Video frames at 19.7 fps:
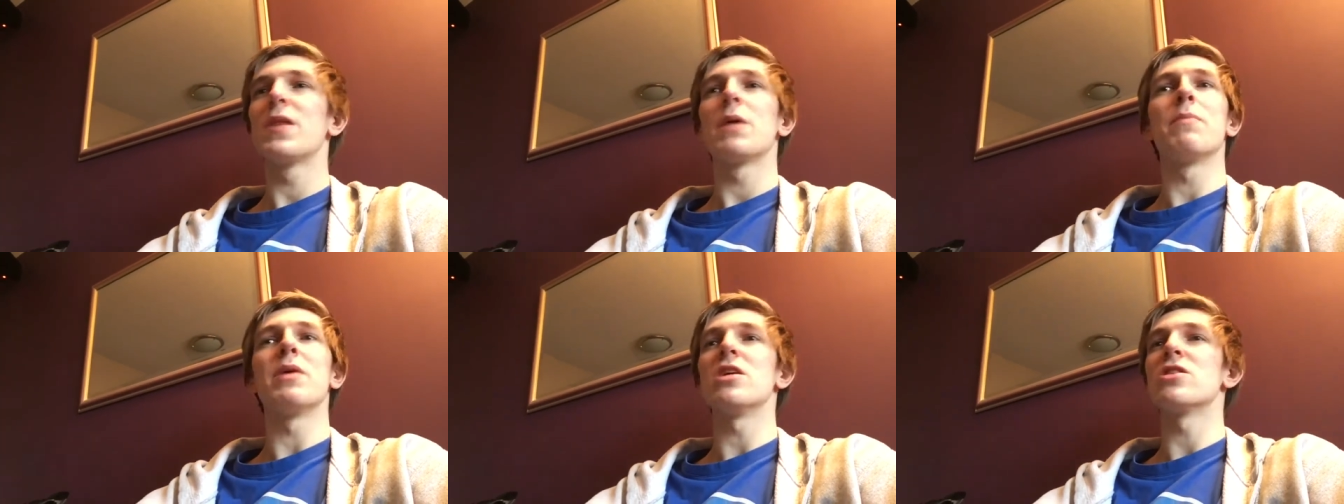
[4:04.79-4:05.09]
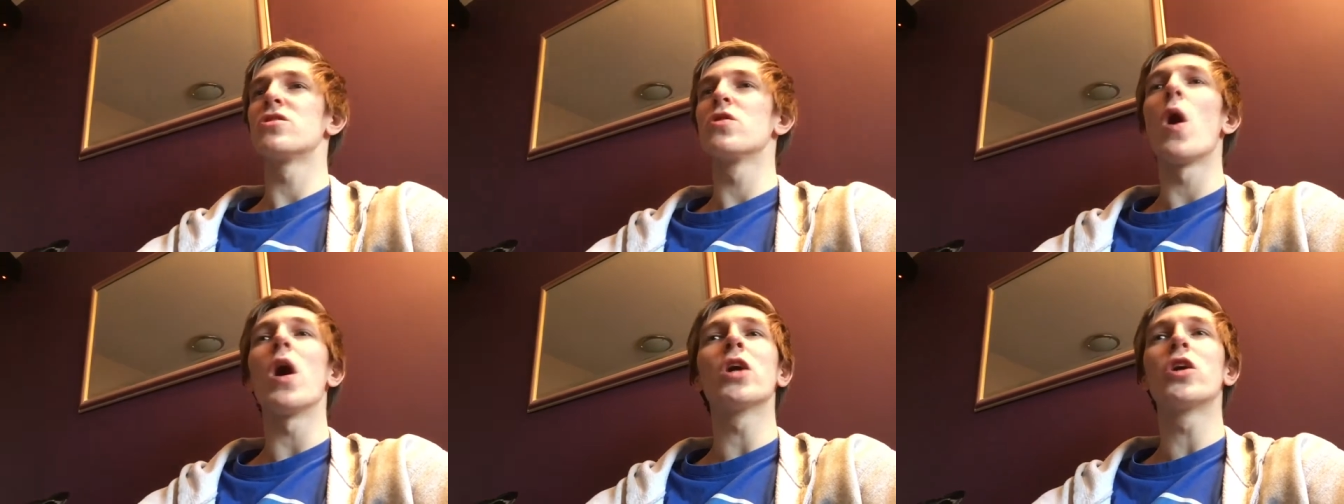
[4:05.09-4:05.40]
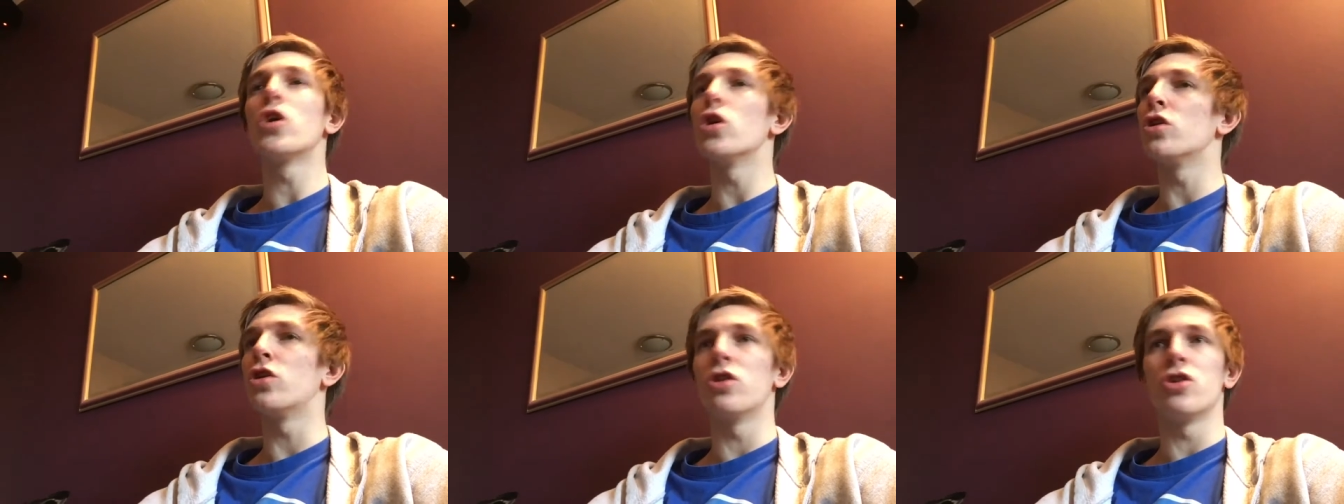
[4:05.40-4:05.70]
but he's not a
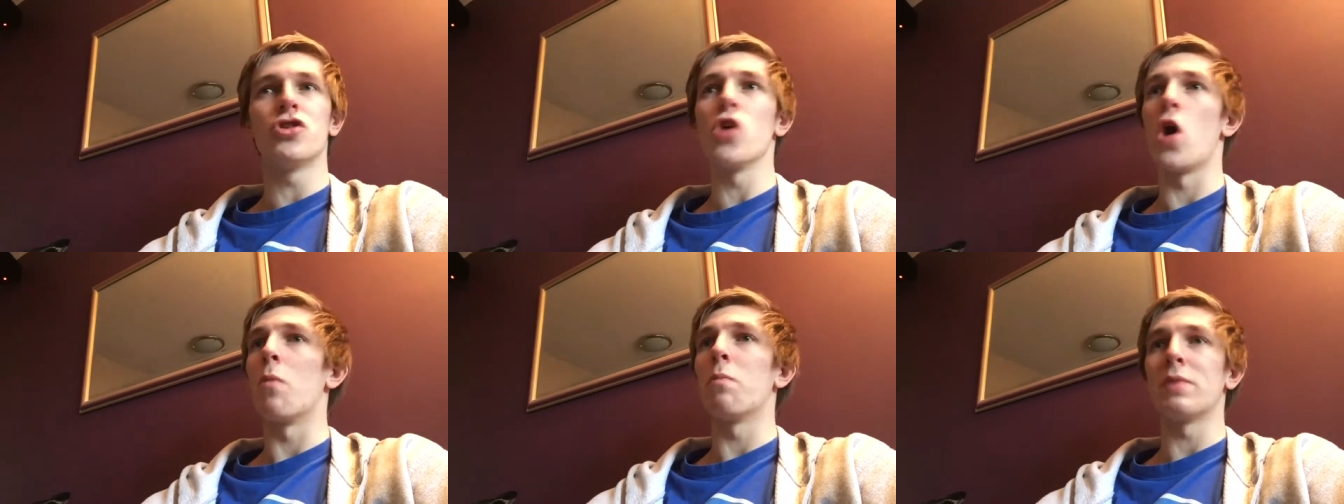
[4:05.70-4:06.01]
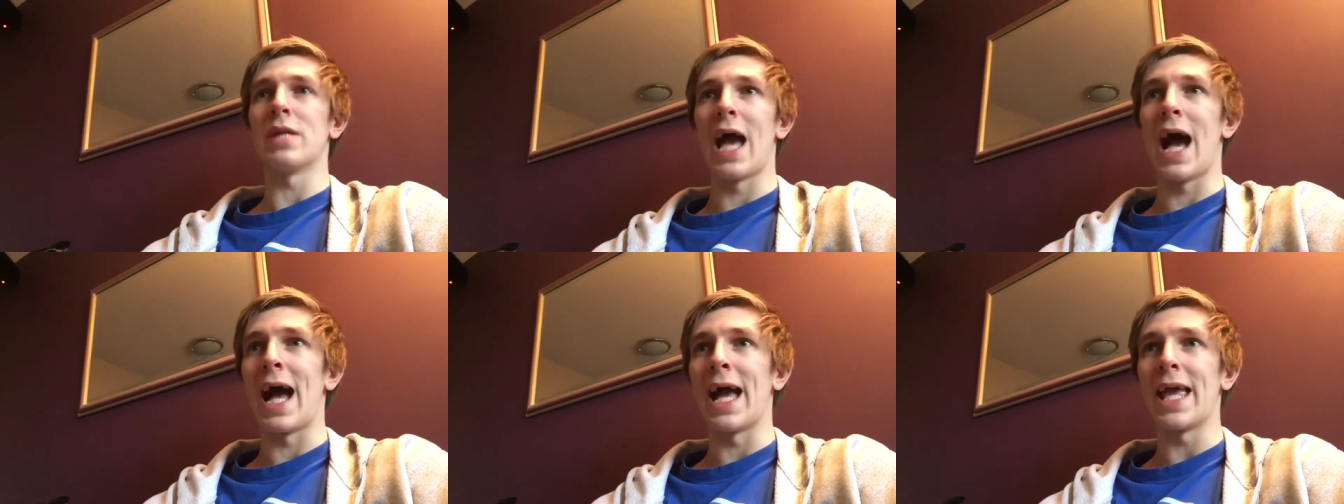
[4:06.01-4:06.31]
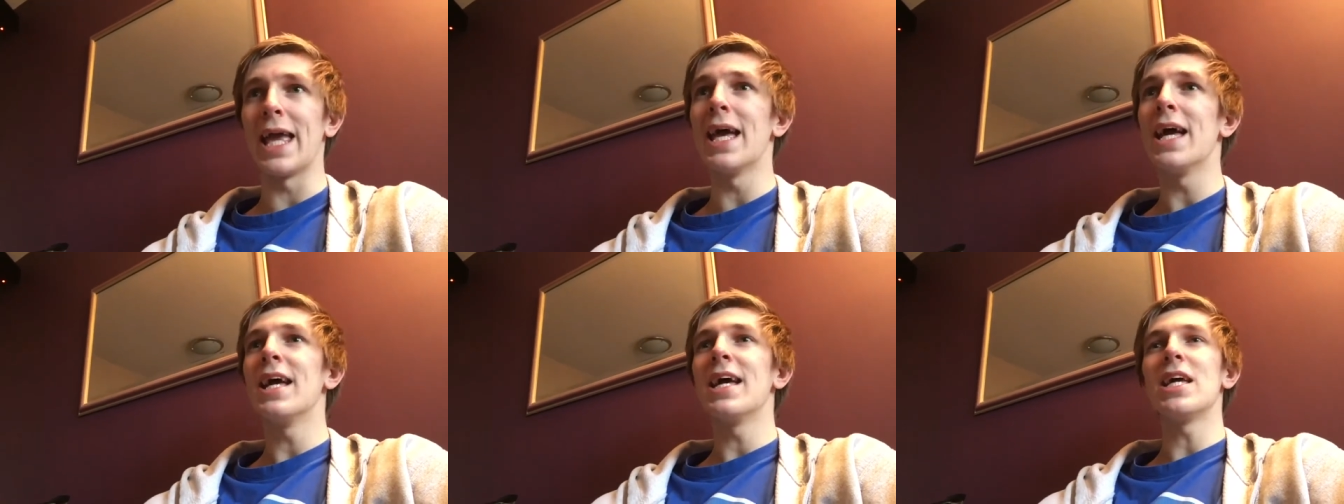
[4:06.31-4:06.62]
good job
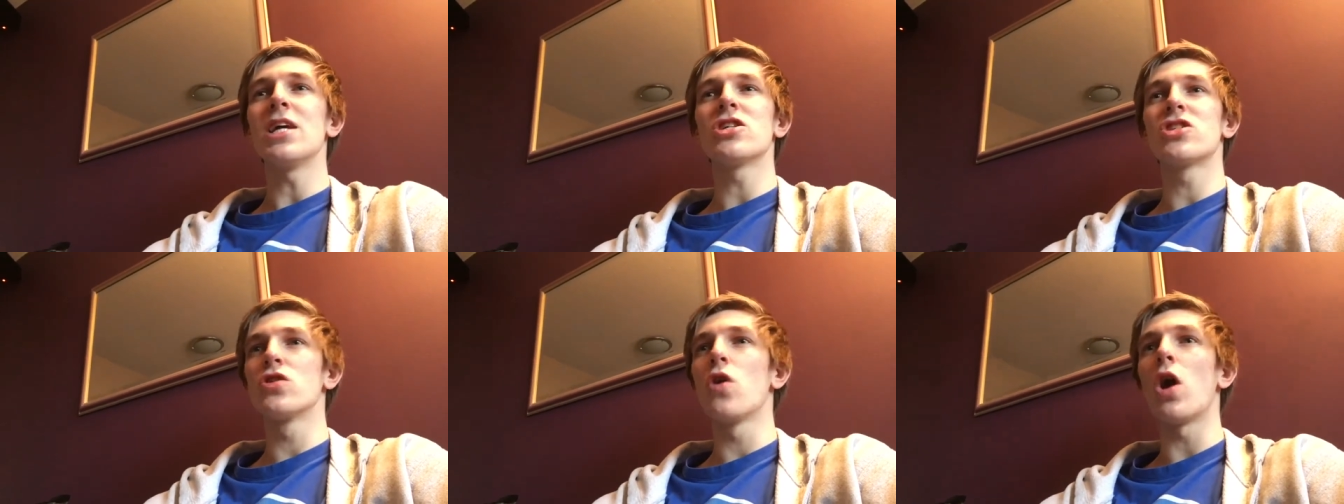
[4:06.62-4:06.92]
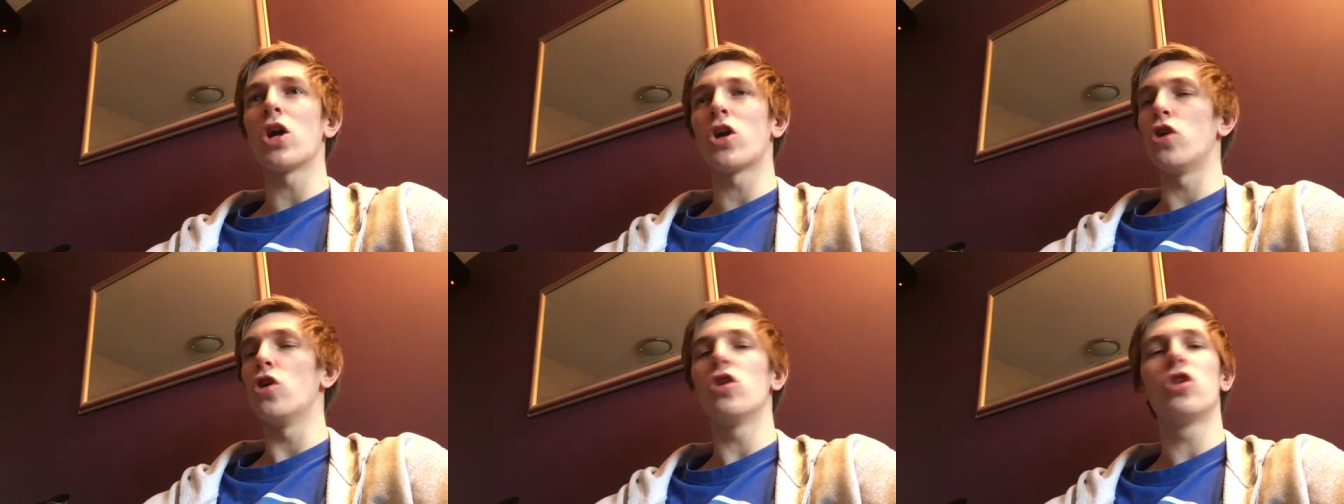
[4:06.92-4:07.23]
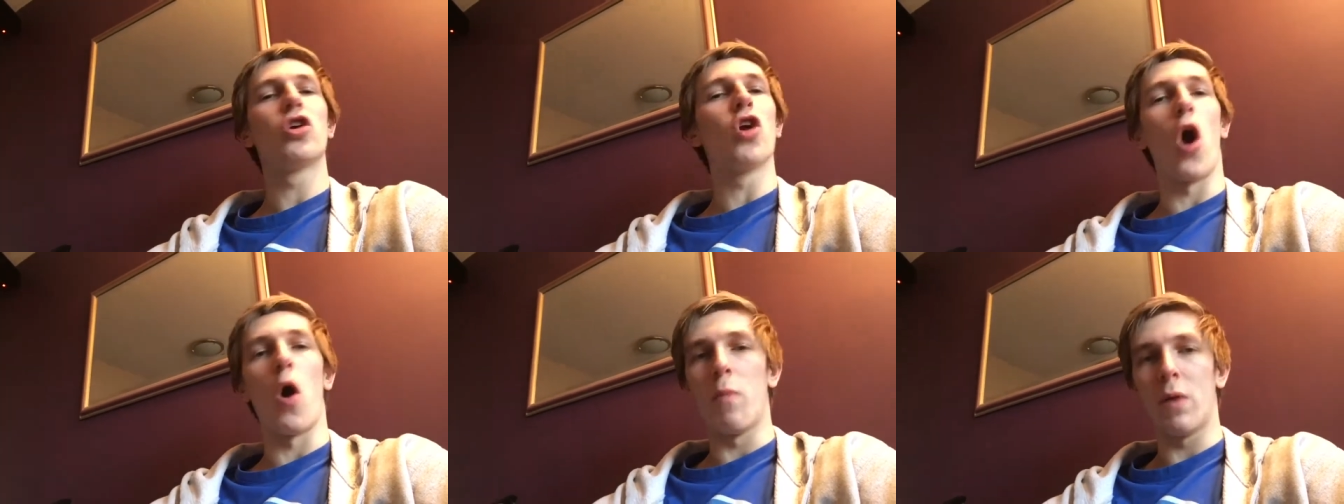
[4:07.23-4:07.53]
guy. He's not a
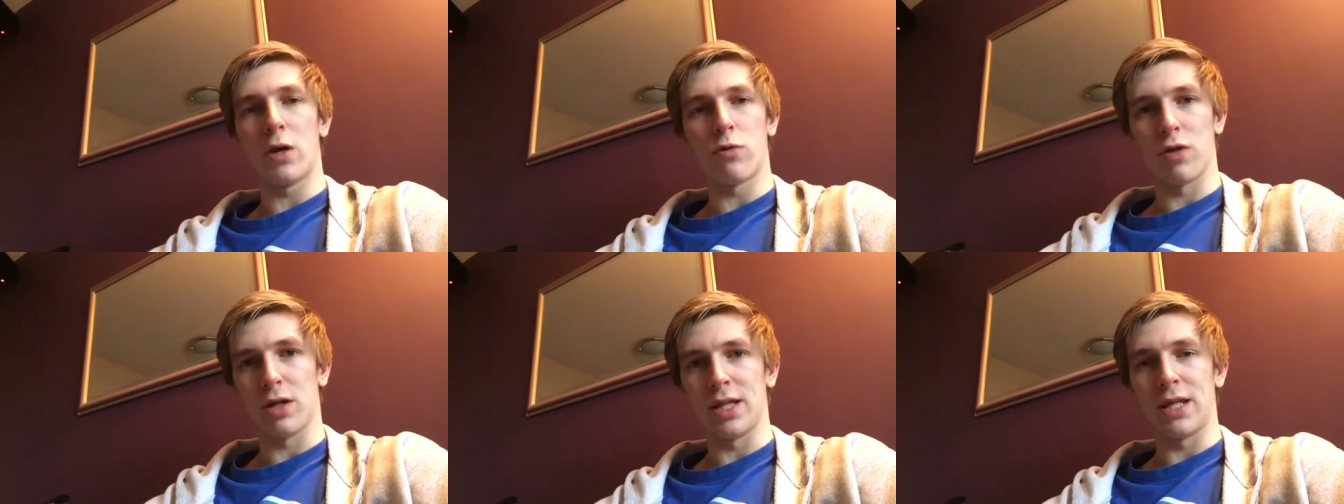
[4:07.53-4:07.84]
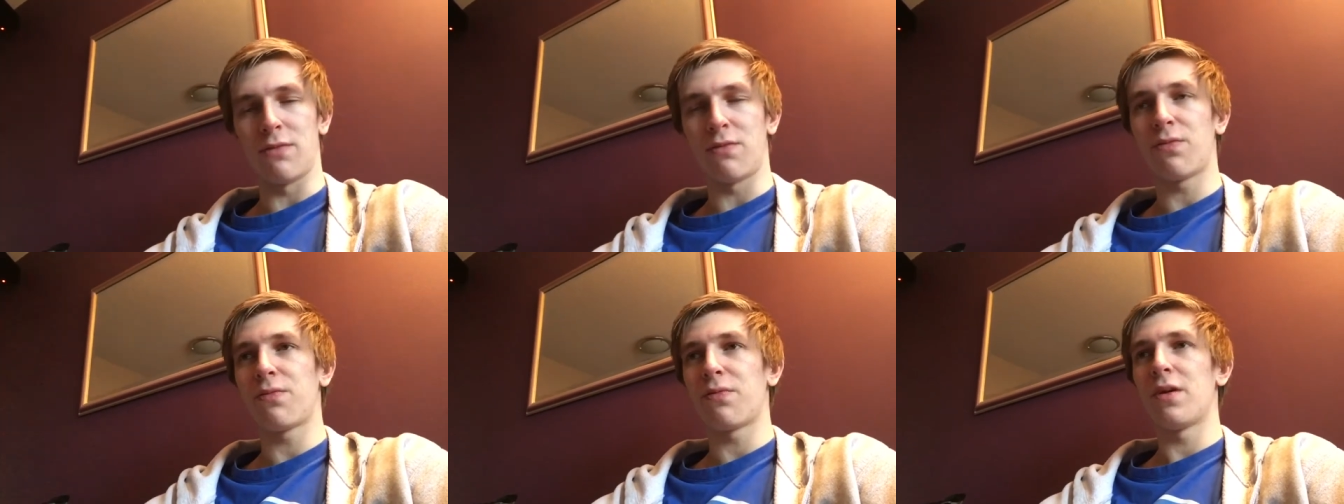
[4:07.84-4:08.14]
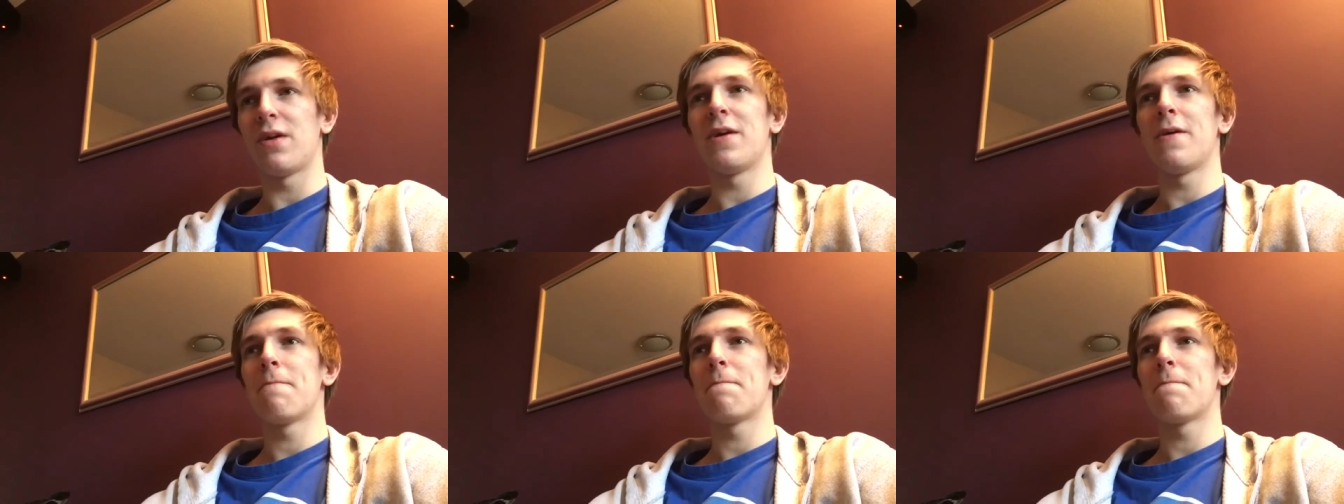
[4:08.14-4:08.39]
good comic relief.